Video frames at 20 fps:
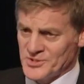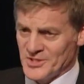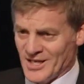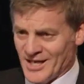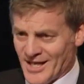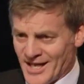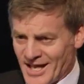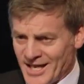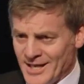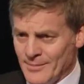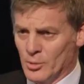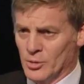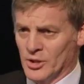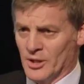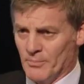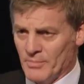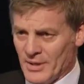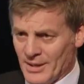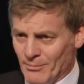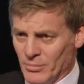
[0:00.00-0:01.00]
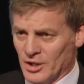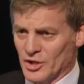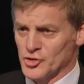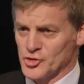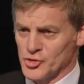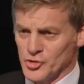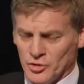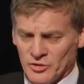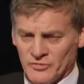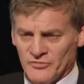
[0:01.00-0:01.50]
that enable the public
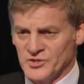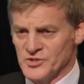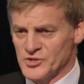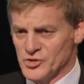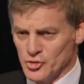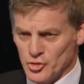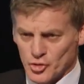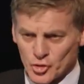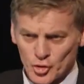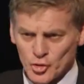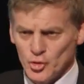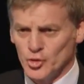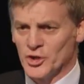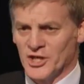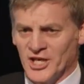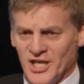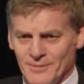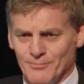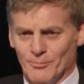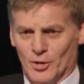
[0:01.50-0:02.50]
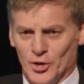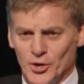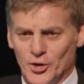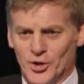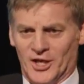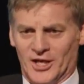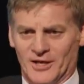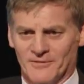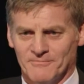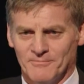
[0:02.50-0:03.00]
service to keep learning.